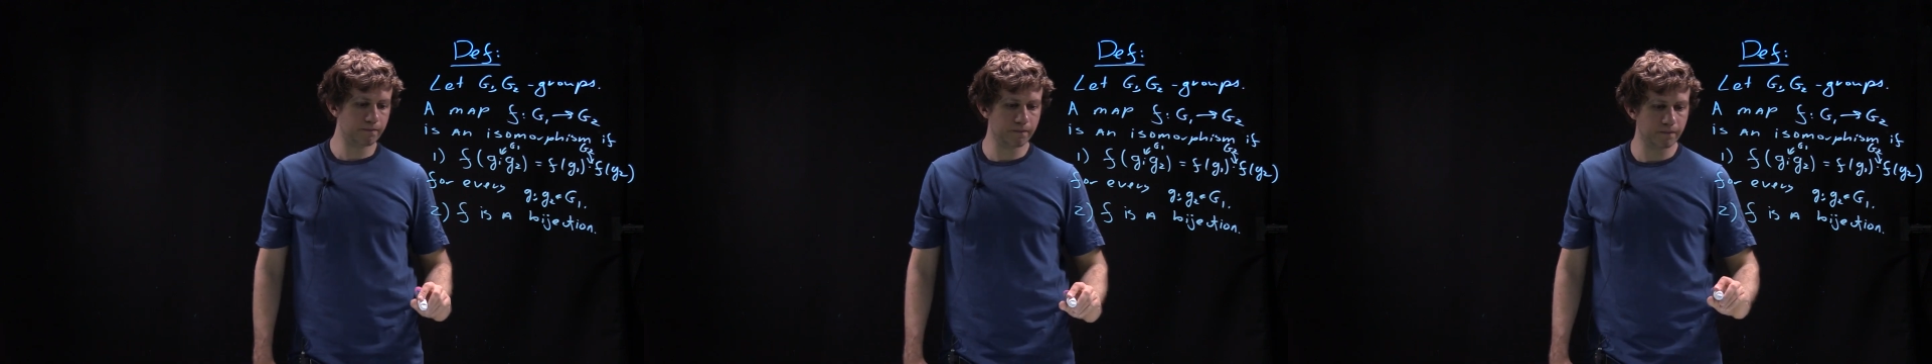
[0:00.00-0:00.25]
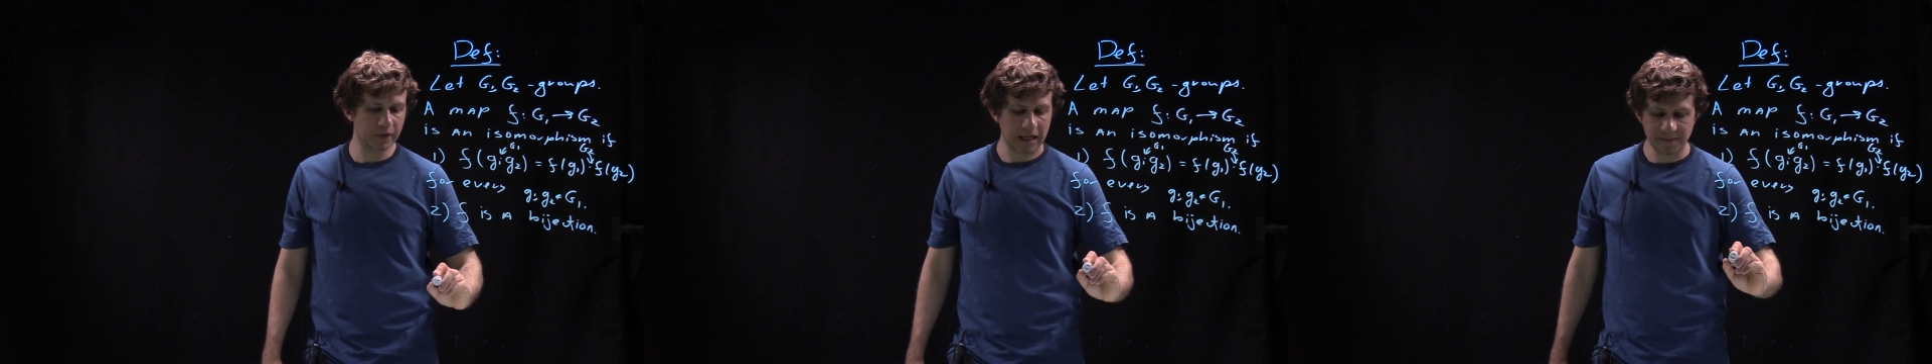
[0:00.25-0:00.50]

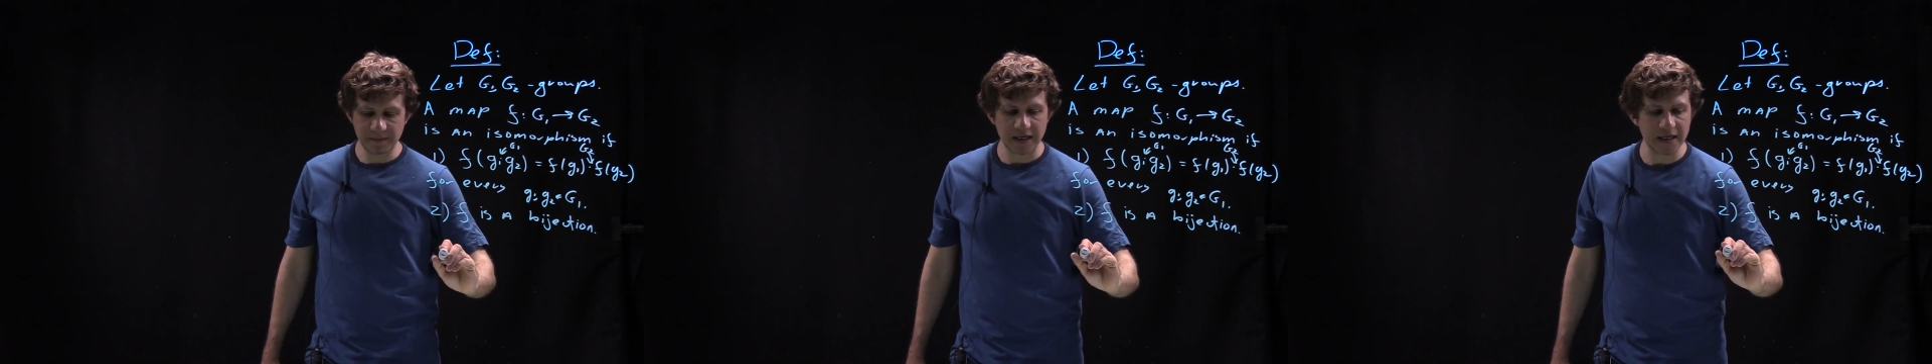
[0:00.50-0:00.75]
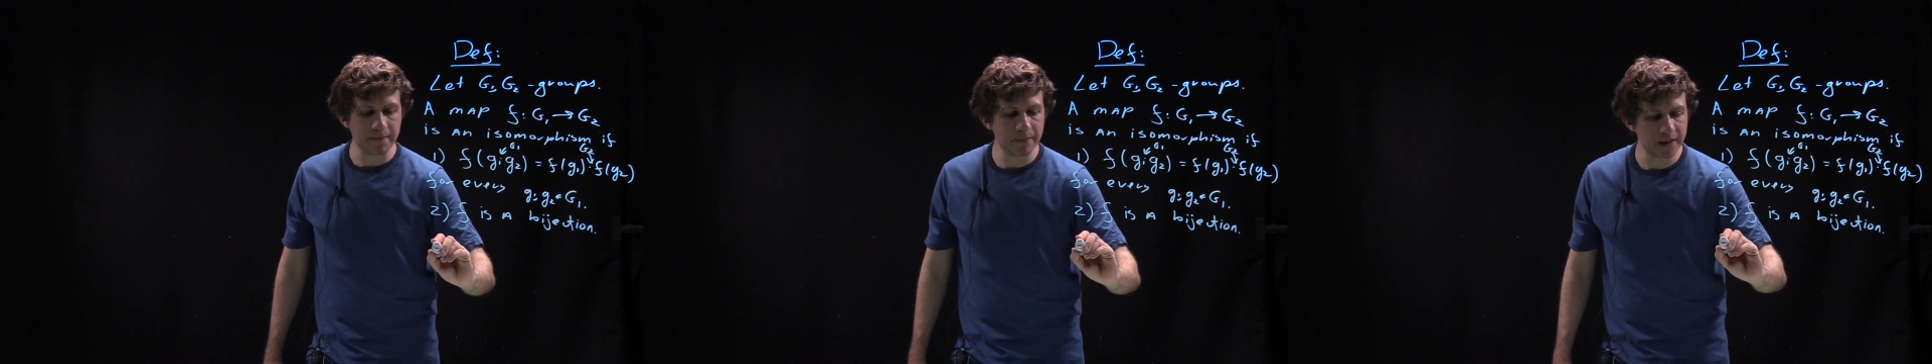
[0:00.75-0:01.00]
let me
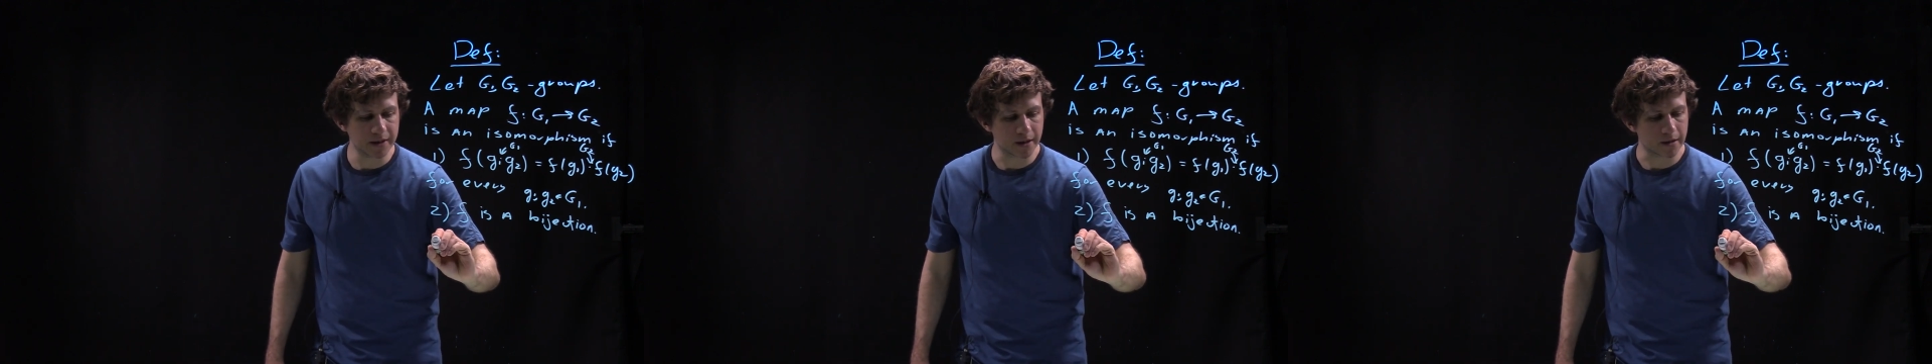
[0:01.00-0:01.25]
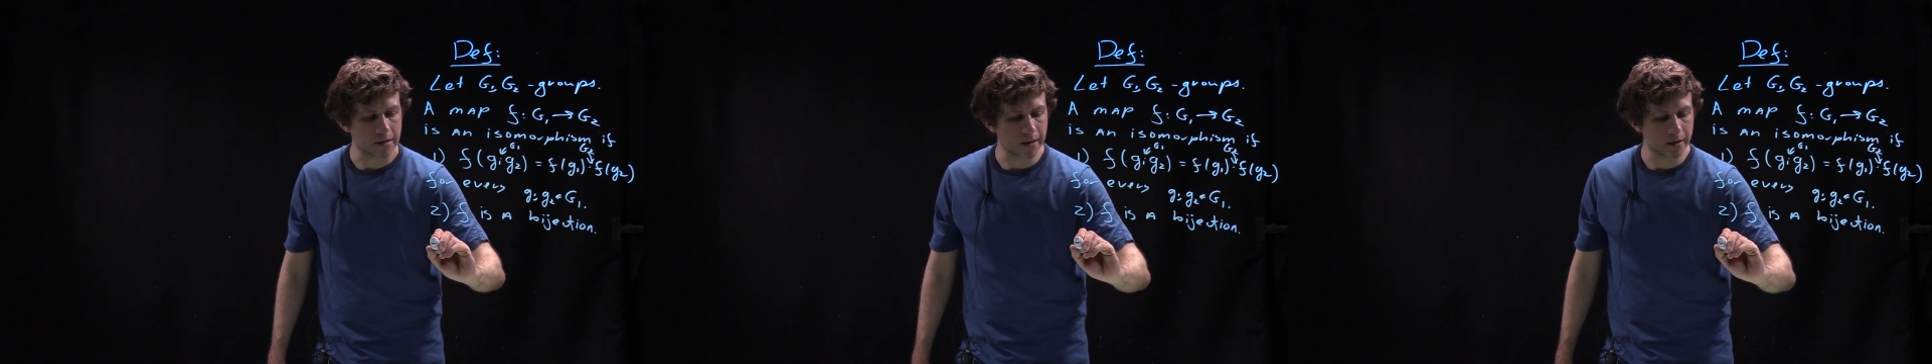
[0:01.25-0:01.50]

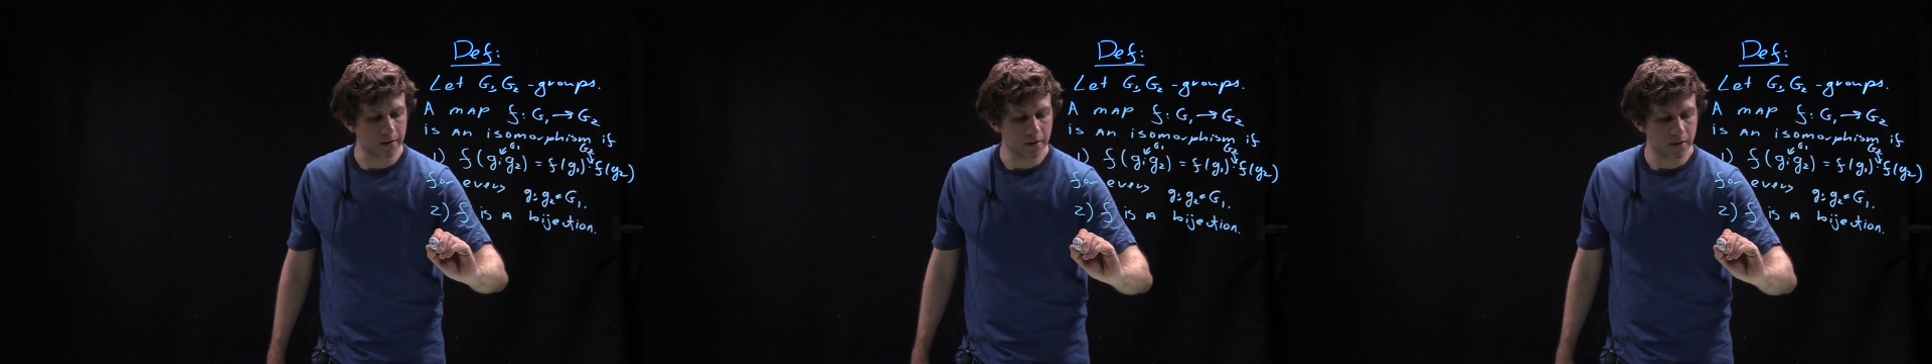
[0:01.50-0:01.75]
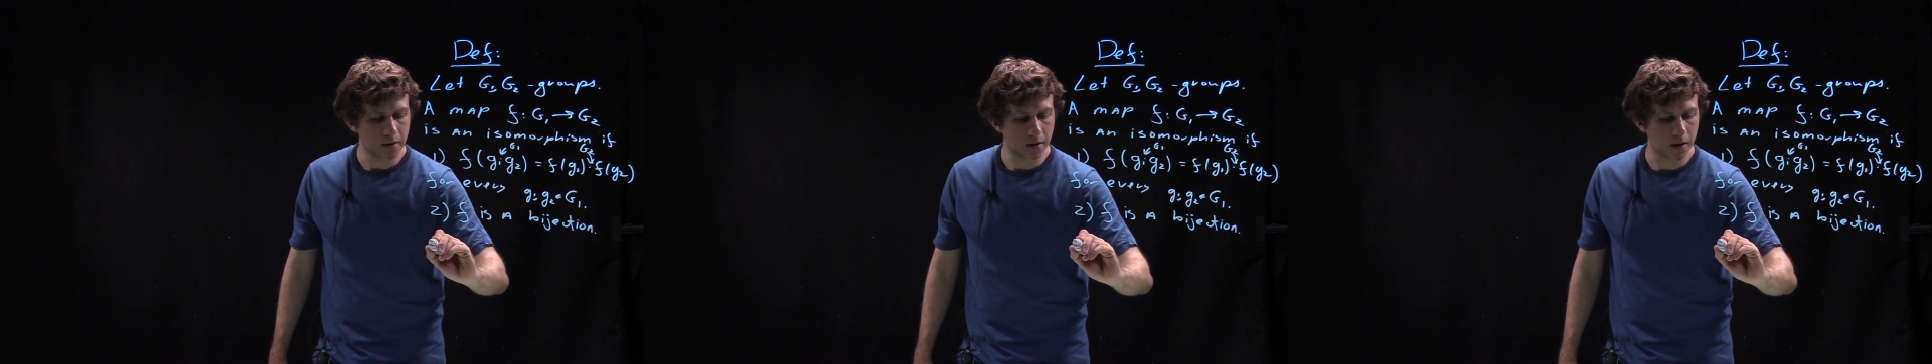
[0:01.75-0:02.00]
immediately
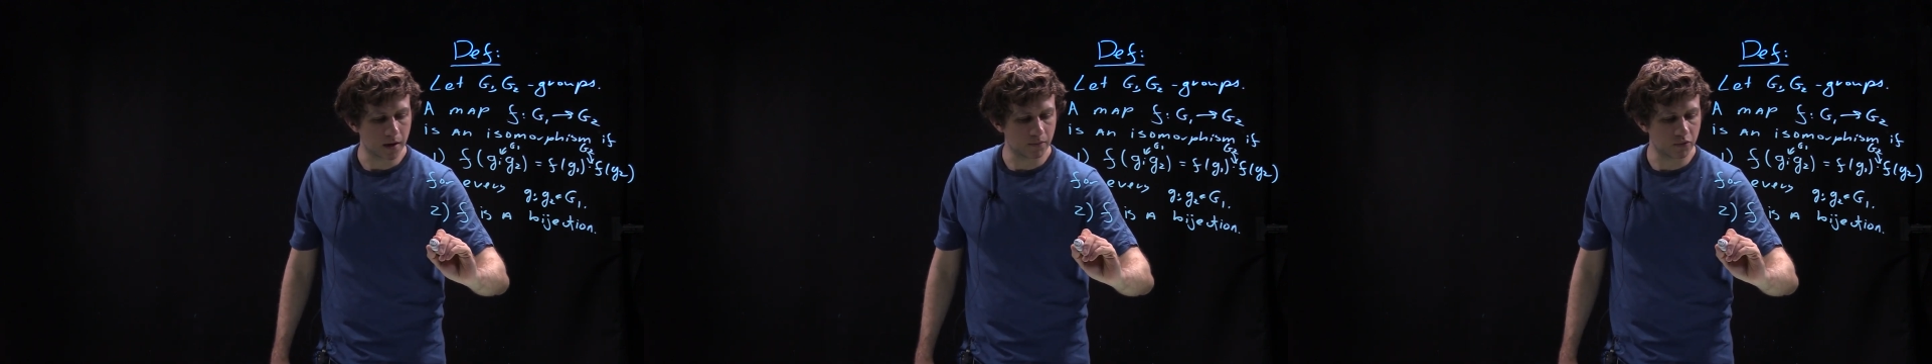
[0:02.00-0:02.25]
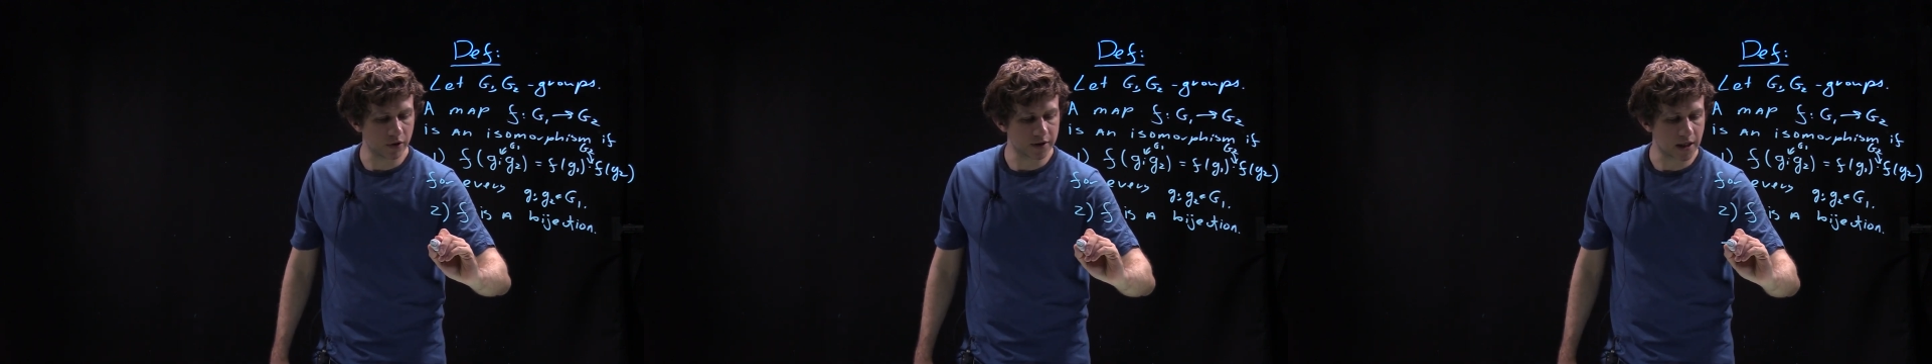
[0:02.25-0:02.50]

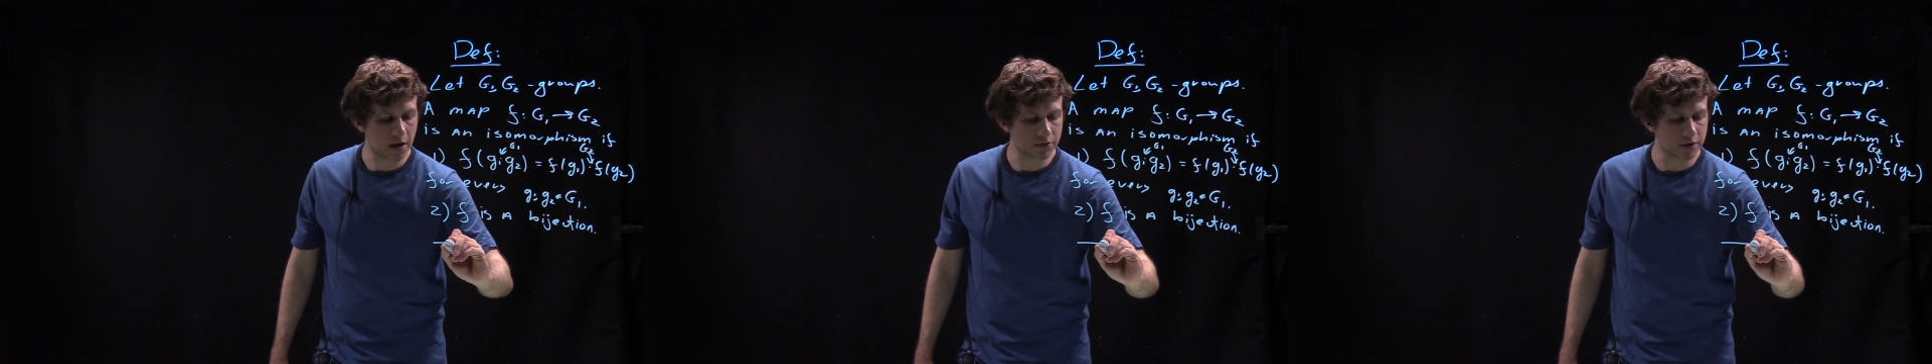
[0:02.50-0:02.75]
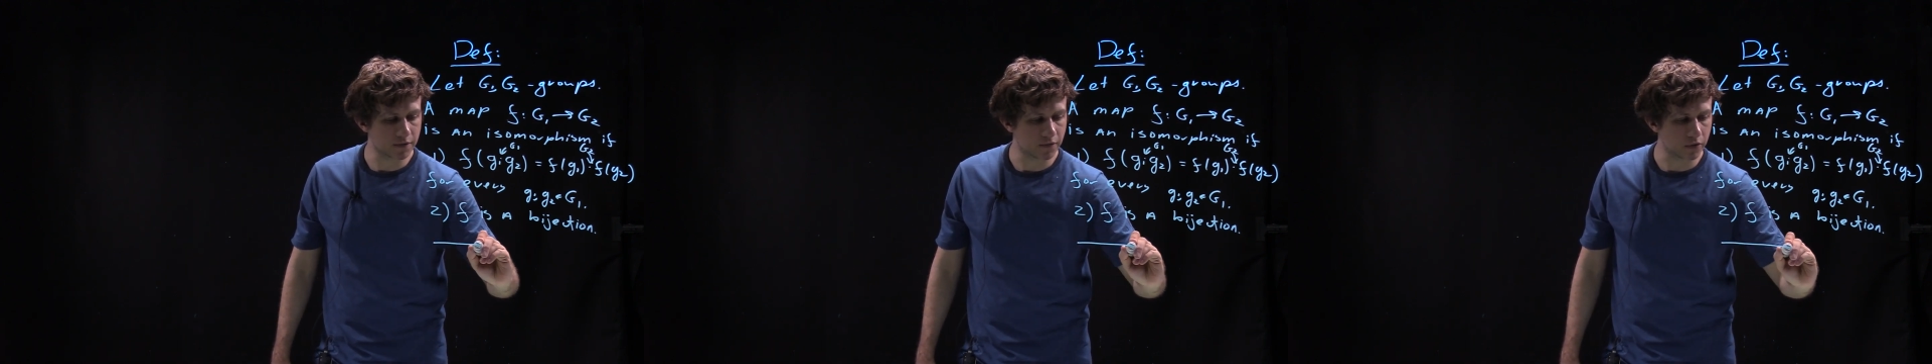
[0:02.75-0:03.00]
point
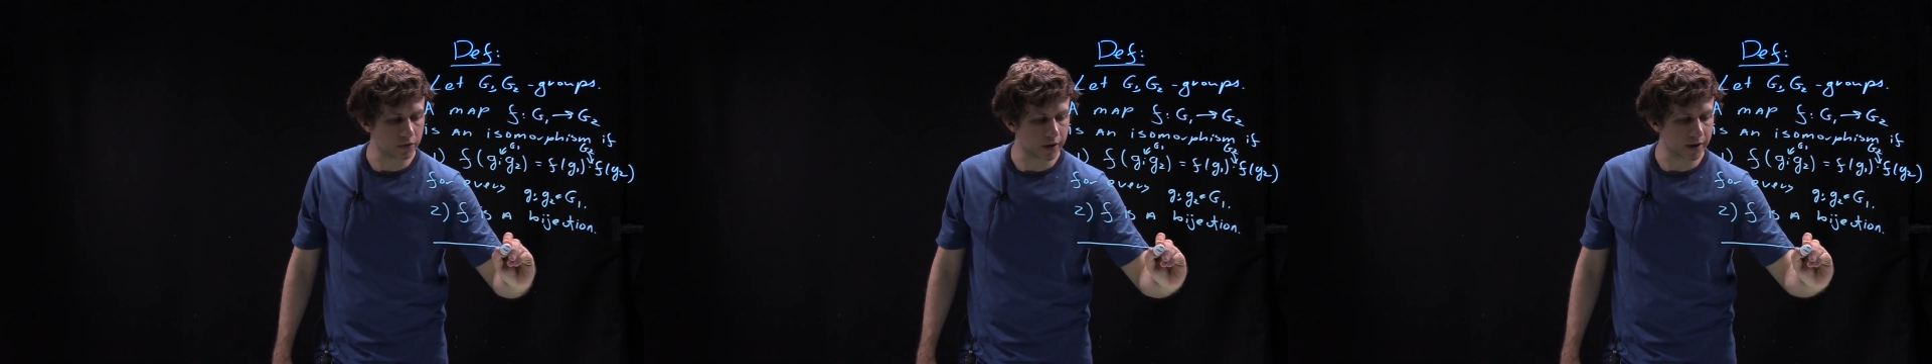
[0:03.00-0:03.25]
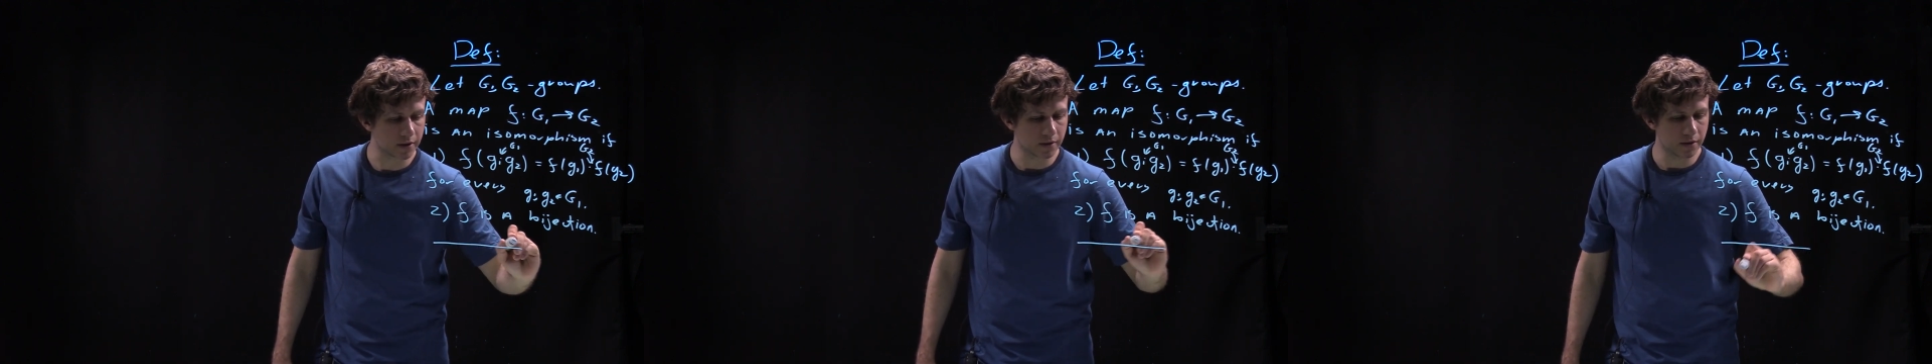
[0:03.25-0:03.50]
out the
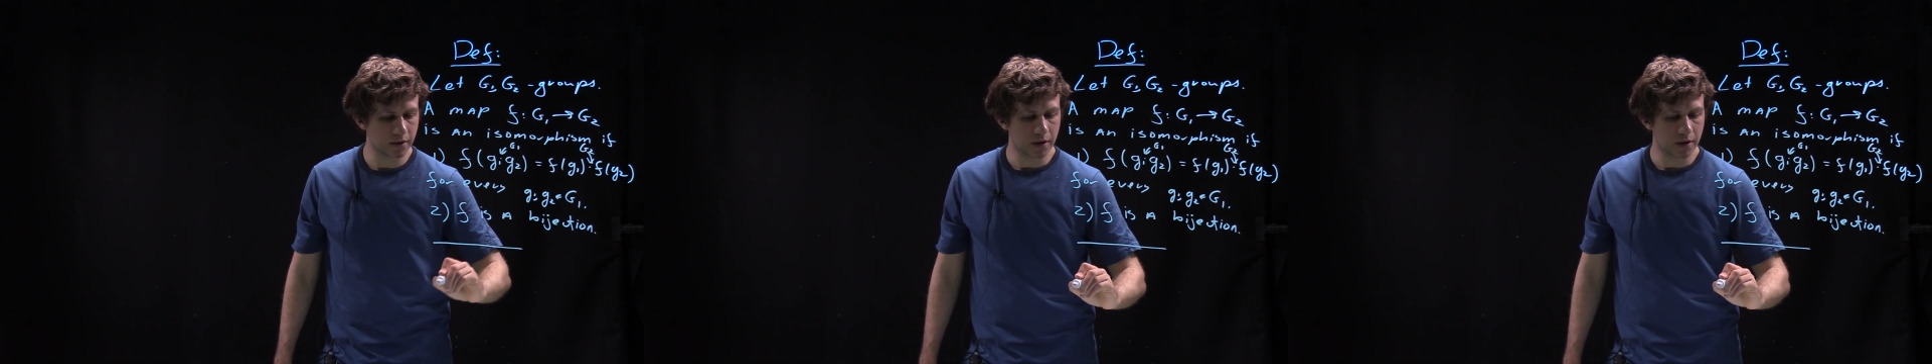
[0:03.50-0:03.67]
following.